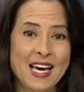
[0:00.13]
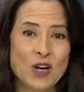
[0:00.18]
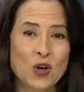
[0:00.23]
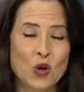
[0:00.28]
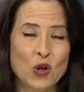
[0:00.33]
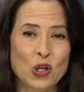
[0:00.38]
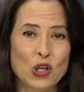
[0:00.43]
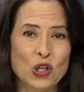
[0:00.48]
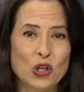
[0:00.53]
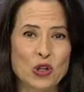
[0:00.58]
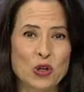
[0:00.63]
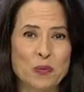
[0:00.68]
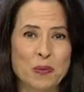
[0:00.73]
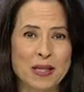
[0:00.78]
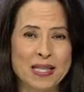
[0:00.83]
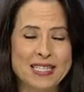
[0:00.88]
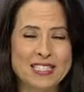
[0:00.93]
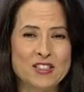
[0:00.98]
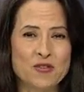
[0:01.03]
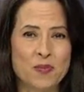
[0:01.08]
Honolulu
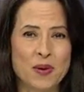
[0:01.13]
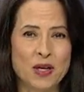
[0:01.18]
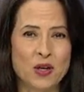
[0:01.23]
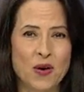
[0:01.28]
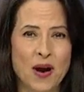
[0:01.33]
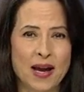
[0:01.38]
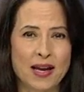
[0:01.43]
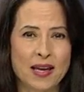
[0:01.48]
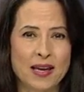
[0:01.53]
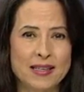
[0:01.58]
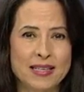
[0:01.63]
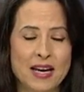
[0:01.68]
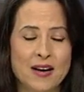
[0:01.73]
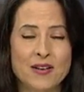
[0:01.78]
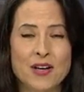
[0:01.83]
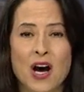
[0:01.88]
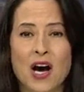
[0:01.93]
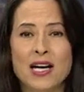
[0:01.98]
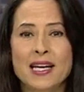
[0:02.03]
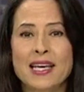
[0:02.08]
police have been cracking down
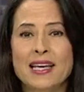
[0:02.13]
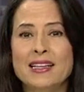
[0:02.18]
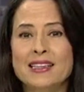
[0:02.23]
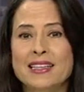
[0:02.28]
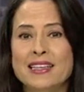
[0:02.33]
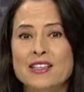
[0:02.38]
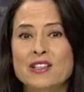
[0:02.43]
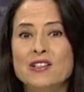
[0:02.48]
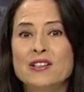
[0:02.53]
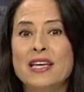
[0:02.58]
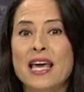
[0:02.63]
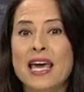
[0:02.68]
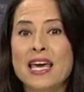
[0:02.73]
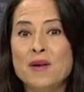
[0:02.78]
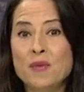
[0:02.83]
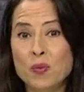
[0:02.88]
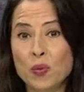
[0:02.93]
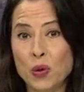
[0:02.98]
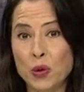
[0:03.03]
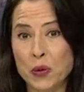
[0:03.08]
on illegal
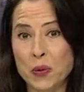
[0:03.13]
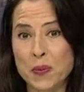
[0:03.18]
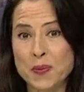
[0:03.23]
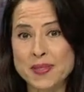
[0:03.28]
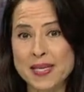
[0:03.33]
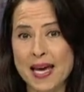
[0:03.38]
game rooms,